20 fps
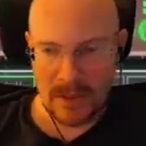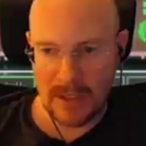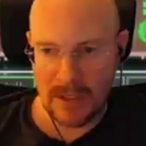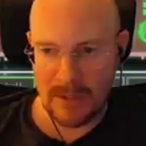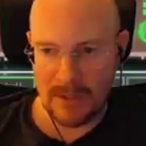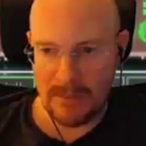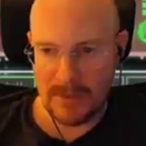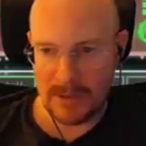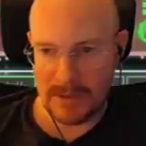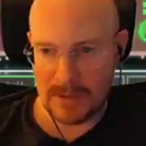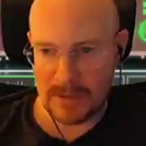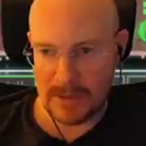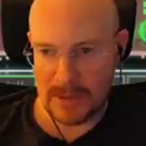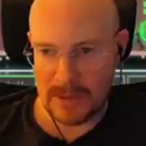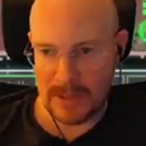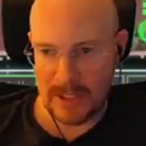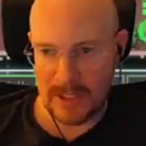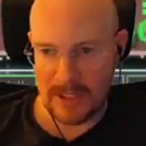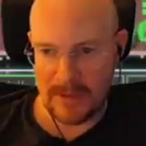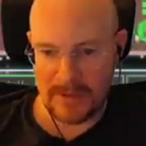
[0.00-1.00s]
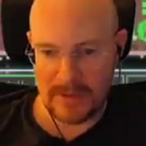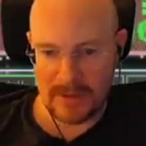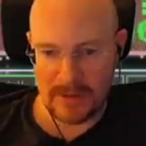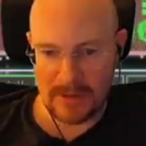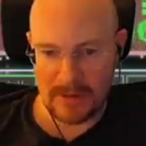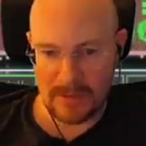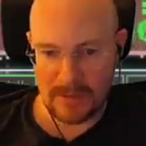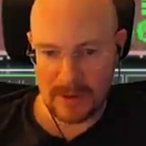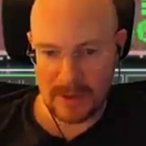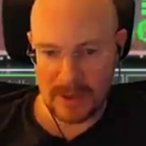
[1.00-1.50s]
Eight missiles left.
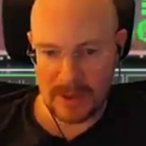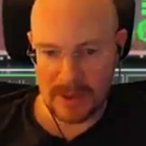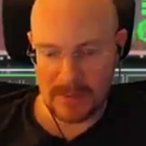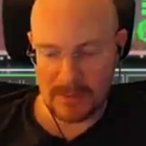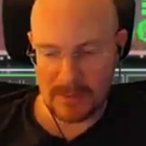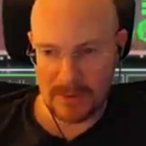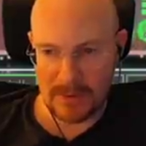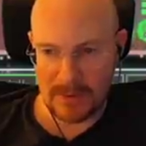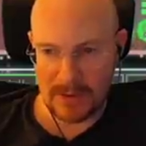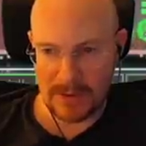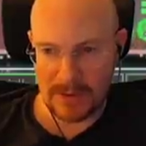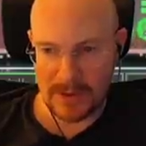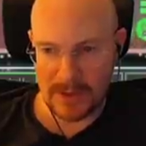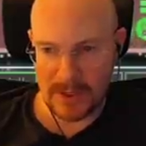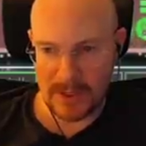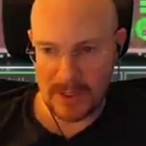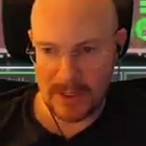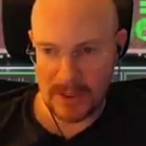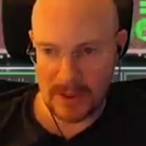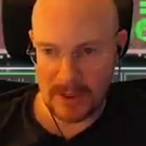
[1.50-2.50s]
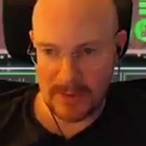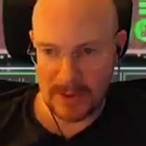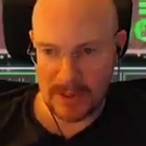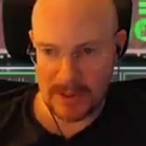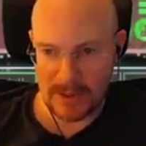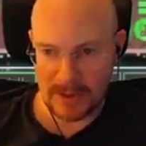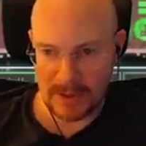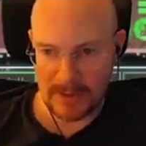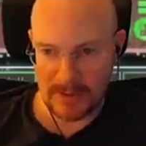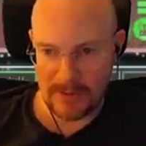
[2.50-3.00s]
Hope we can get some crew kills in here by
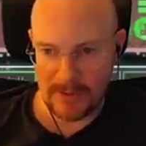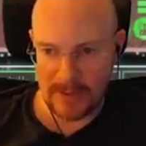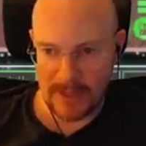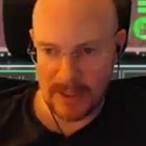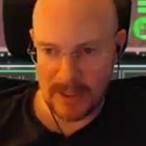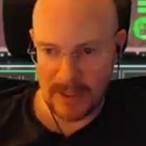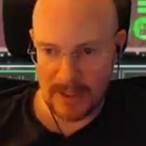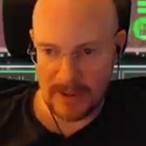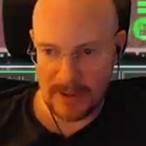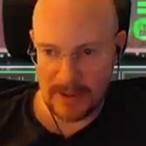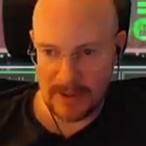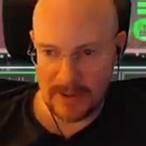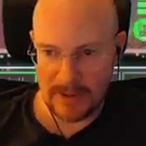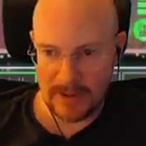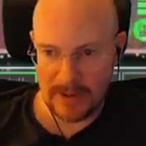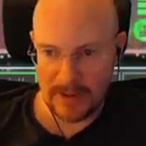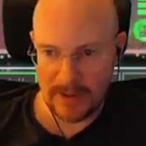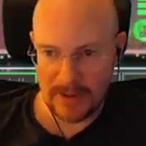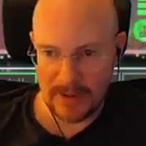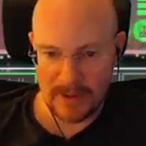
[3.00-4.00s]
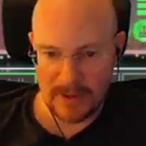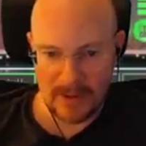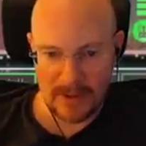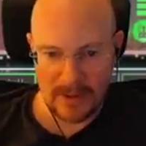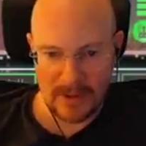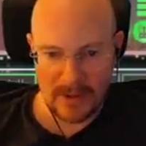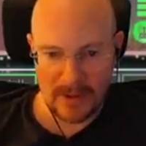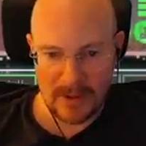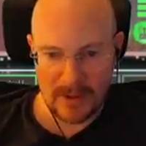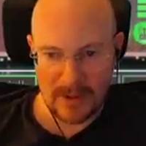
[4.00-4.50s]
starting a fire.
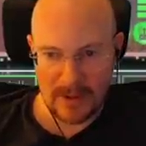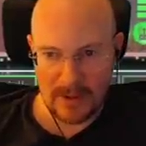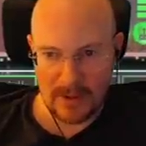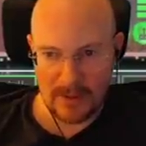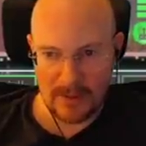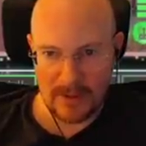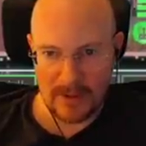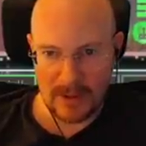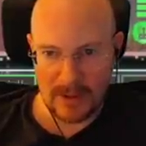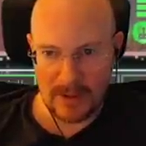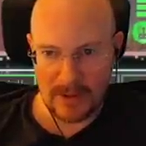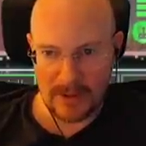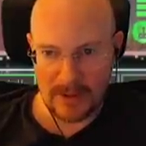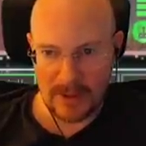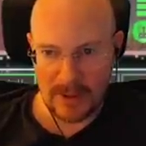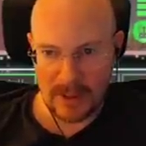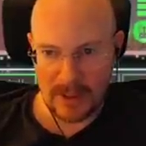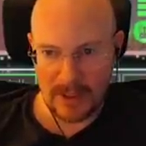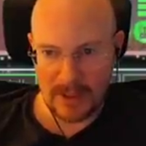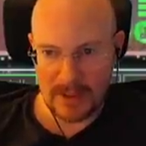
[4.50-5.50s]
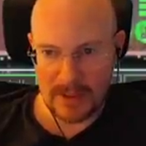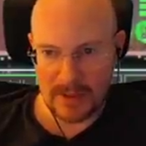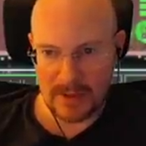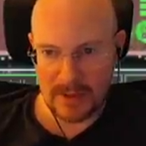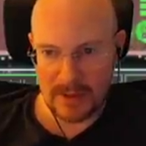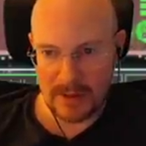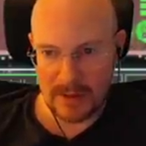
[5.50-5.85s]
No fire yet.